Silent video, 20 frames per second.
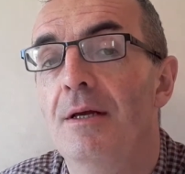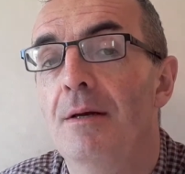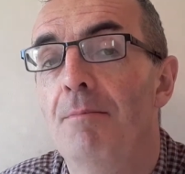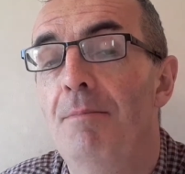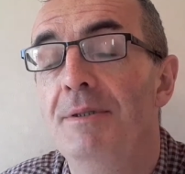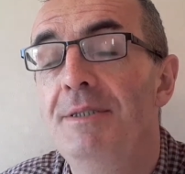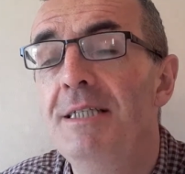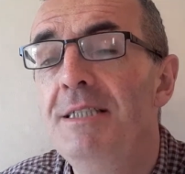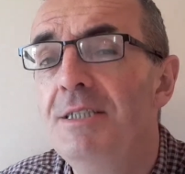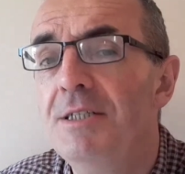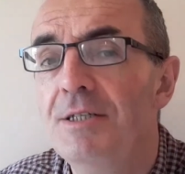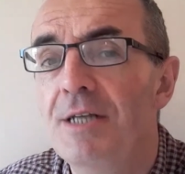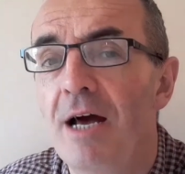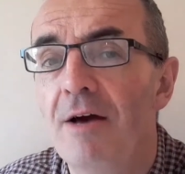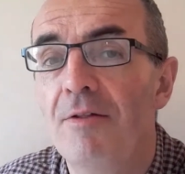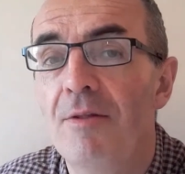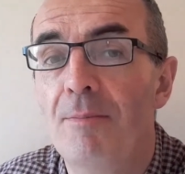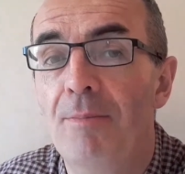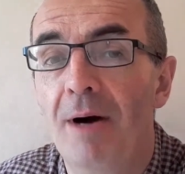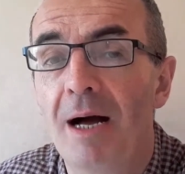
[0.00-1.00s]
But did you
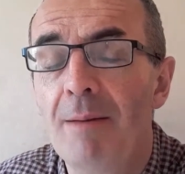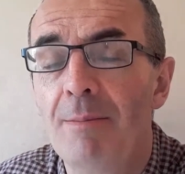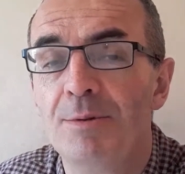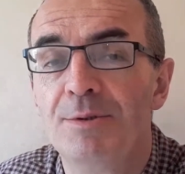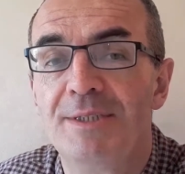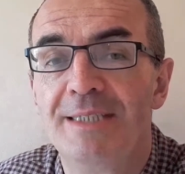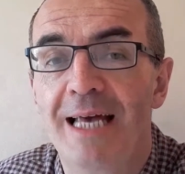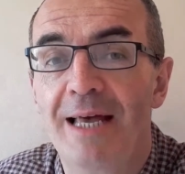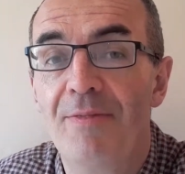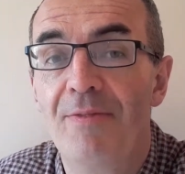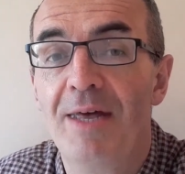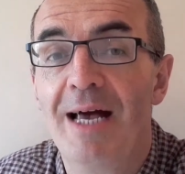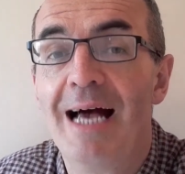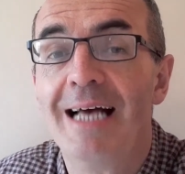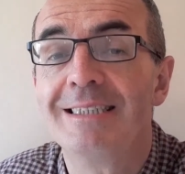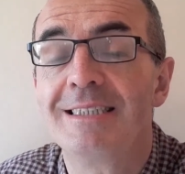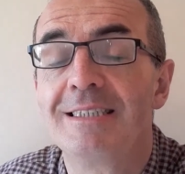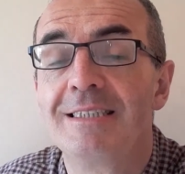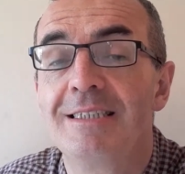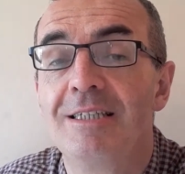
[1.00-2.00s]
know the Bible said that
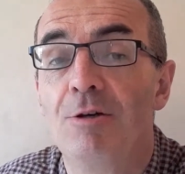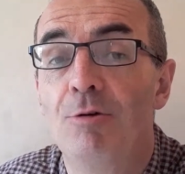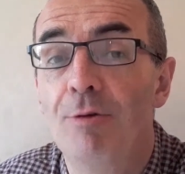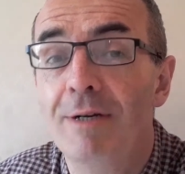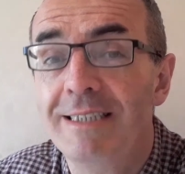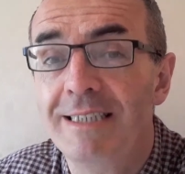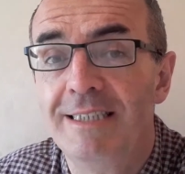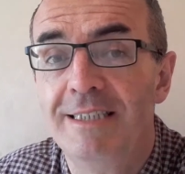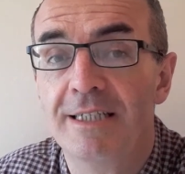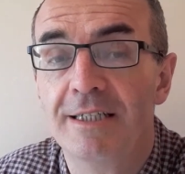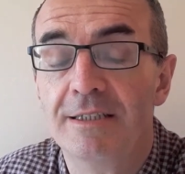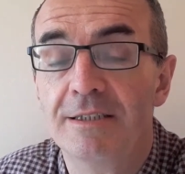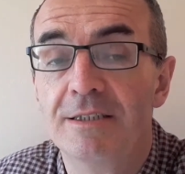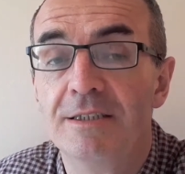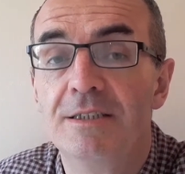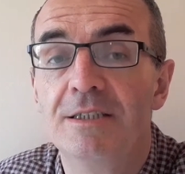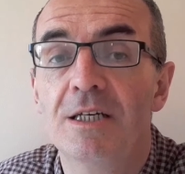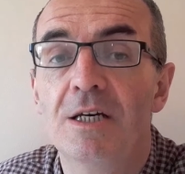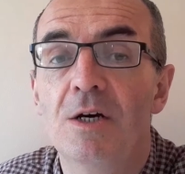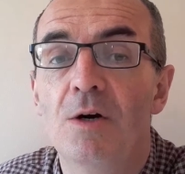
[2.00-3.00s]
as
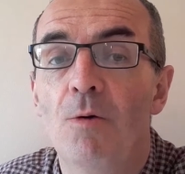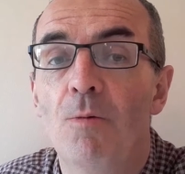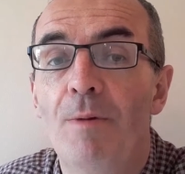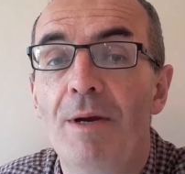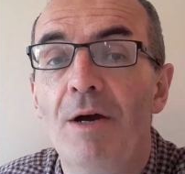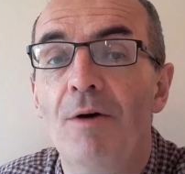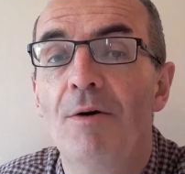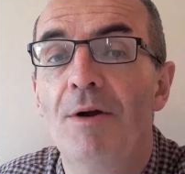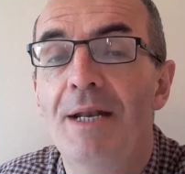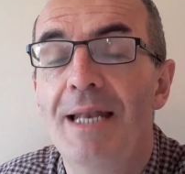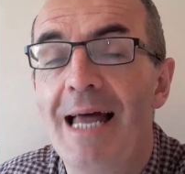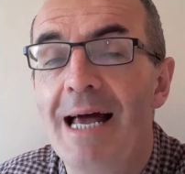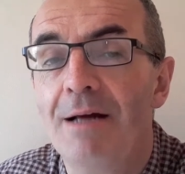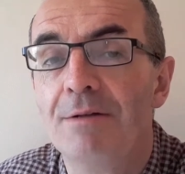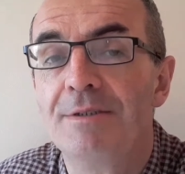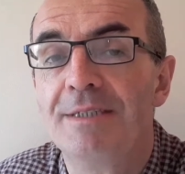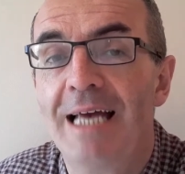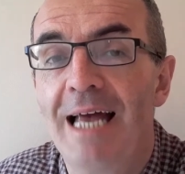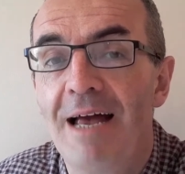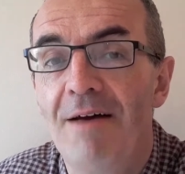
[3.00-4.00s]
Christians, we are
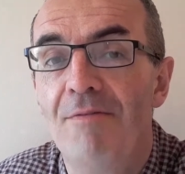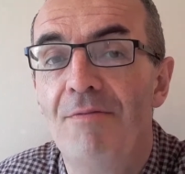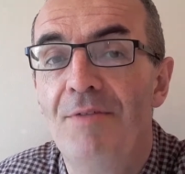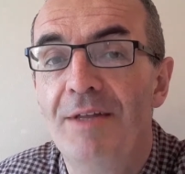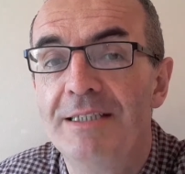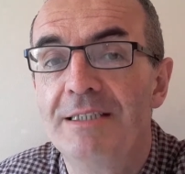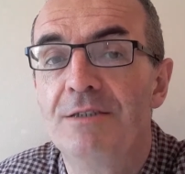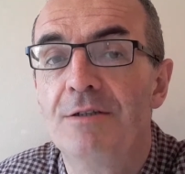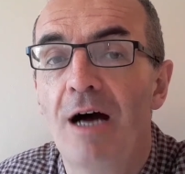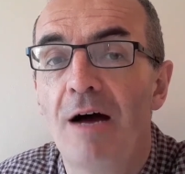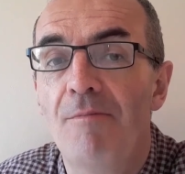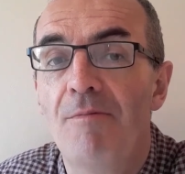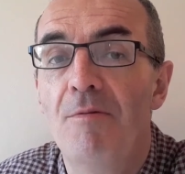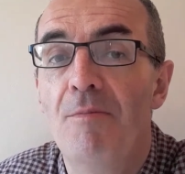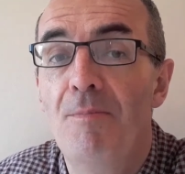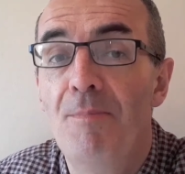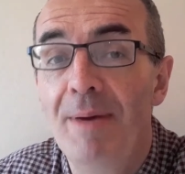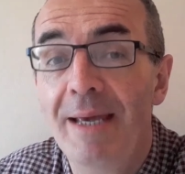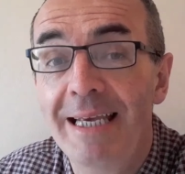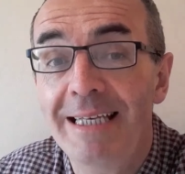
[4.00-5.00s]
allowed to have this type
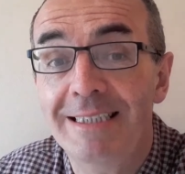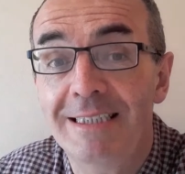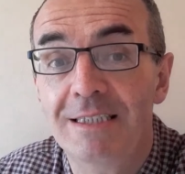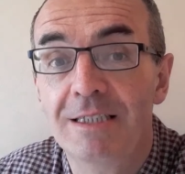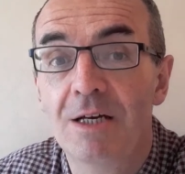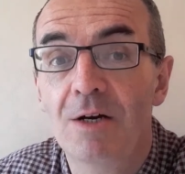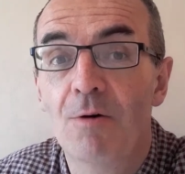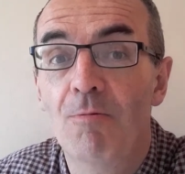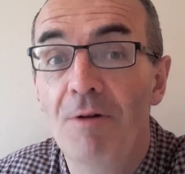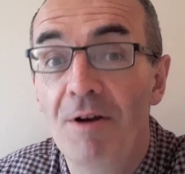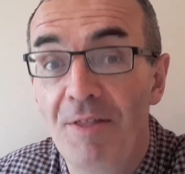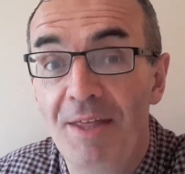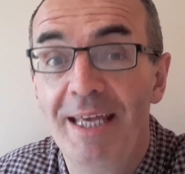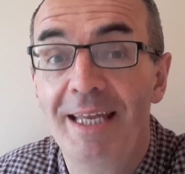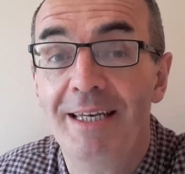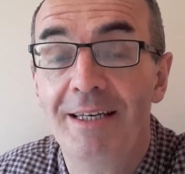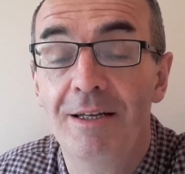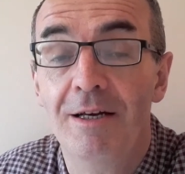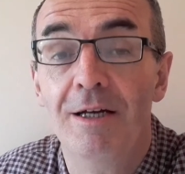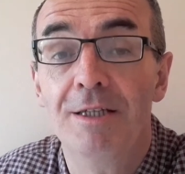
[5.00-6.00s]
of peace
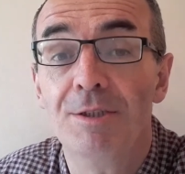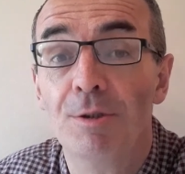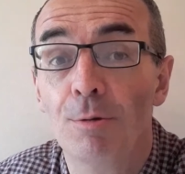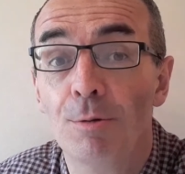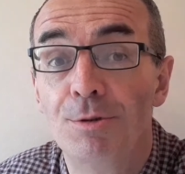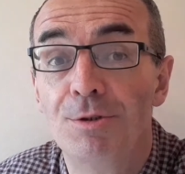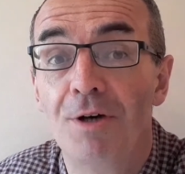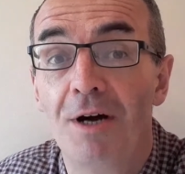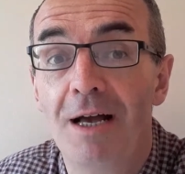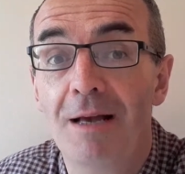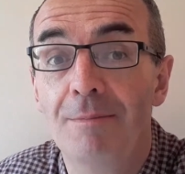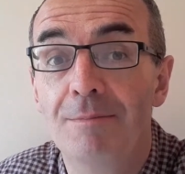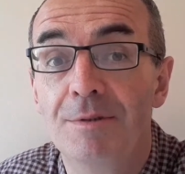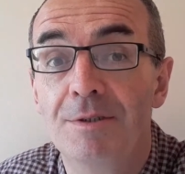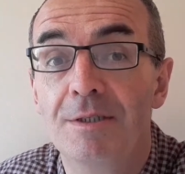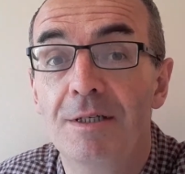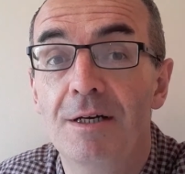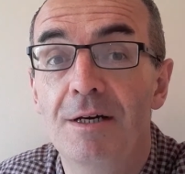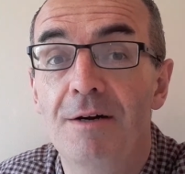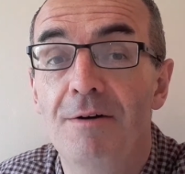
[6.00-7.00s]
within at all
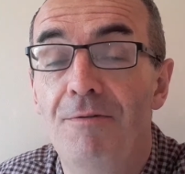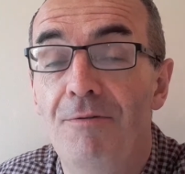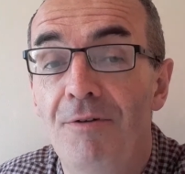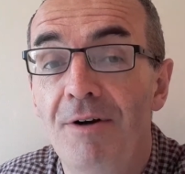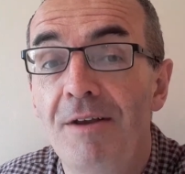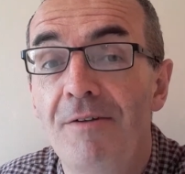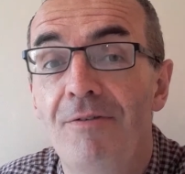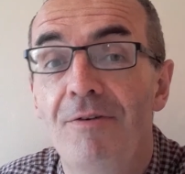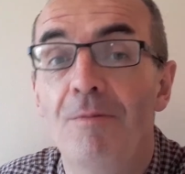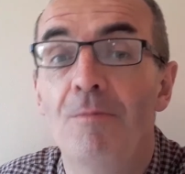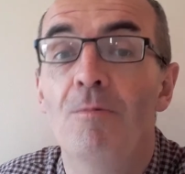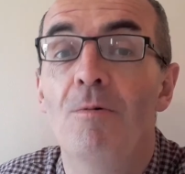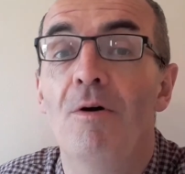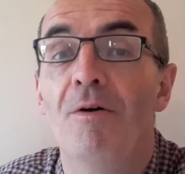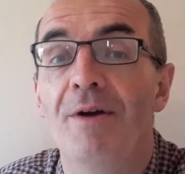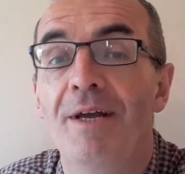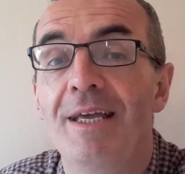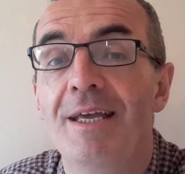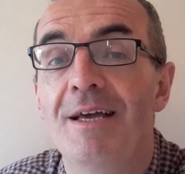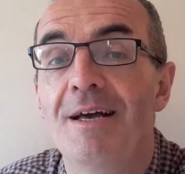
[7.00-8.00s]
times, free from
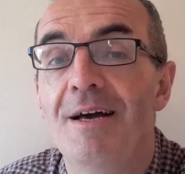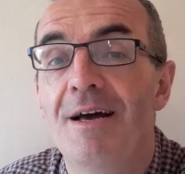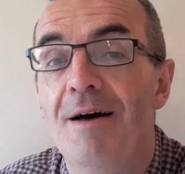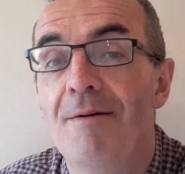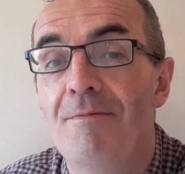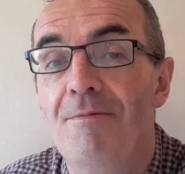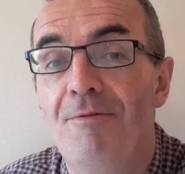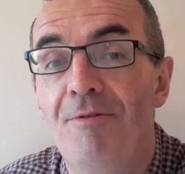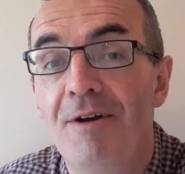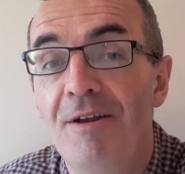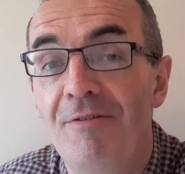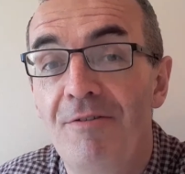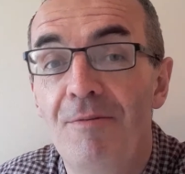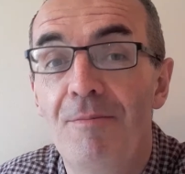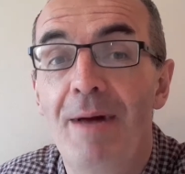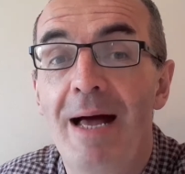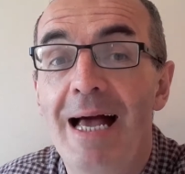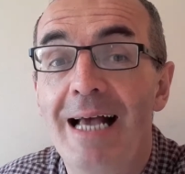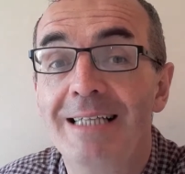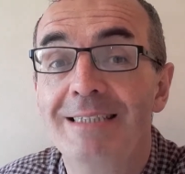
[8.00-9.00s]
worry and free
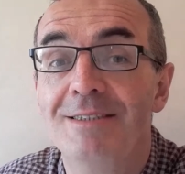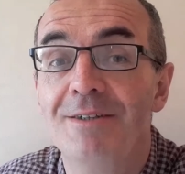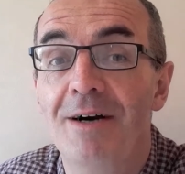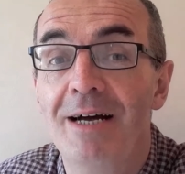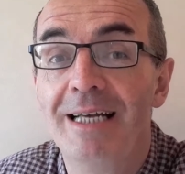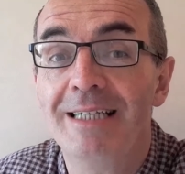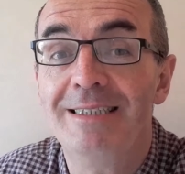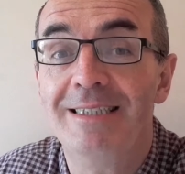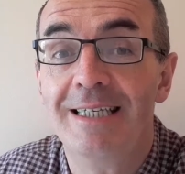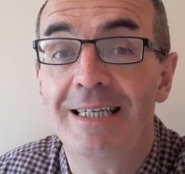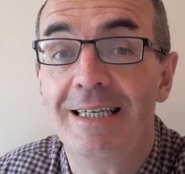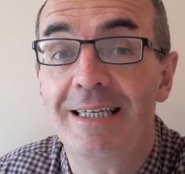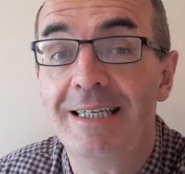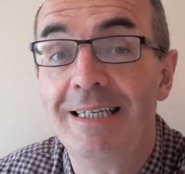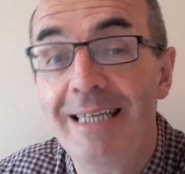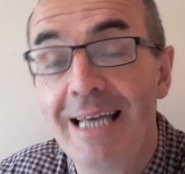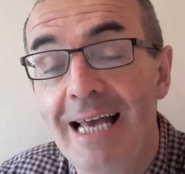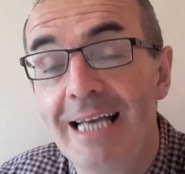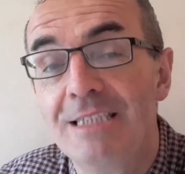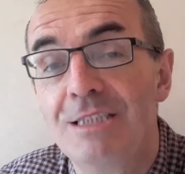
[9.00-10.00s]
from anxiety?
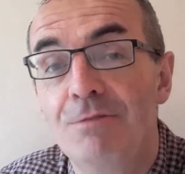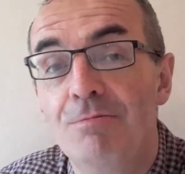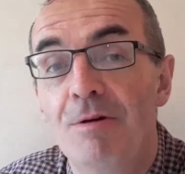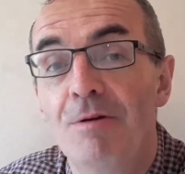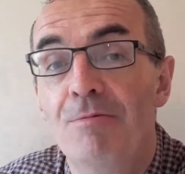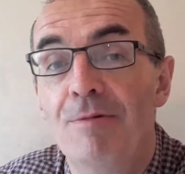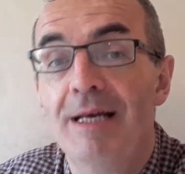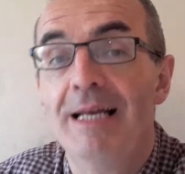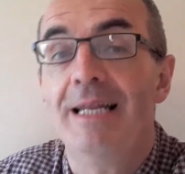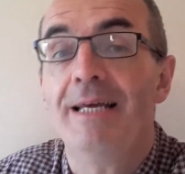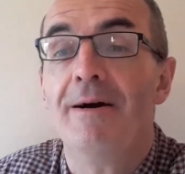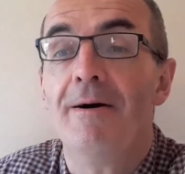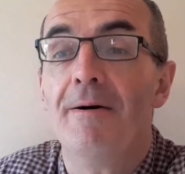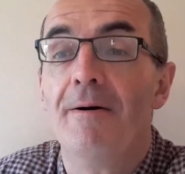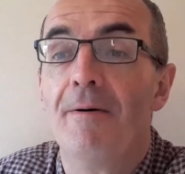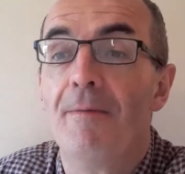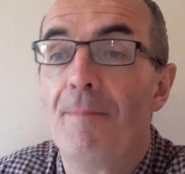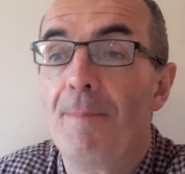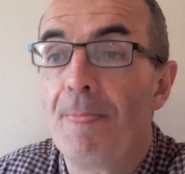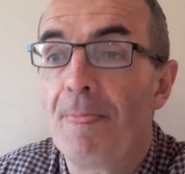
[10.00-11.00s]
Yes, we really
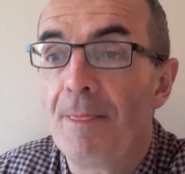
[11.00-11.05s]
are.